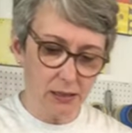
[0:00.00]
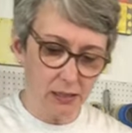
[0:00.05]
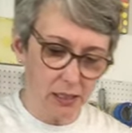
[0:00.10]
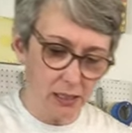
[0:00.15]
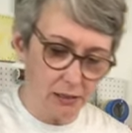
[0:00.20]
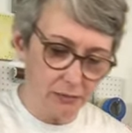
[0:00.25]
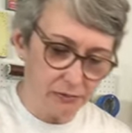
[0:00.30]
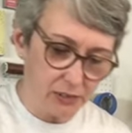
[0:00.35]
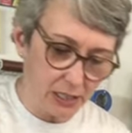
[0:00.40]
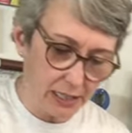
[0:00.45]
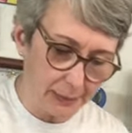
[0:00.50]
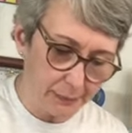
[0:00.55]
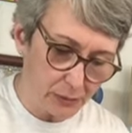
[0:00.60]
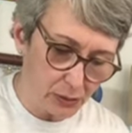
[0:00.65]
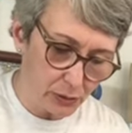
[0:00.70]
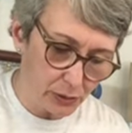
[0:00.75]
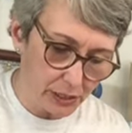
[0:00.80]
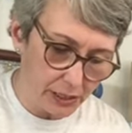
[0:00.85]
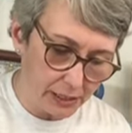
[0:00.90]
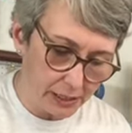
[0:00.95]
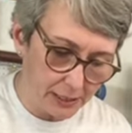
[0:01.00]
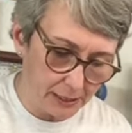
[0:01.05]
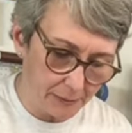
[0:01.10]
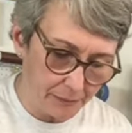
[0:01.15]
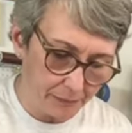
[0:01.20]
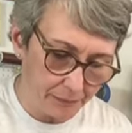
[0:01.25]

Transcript: love lime green.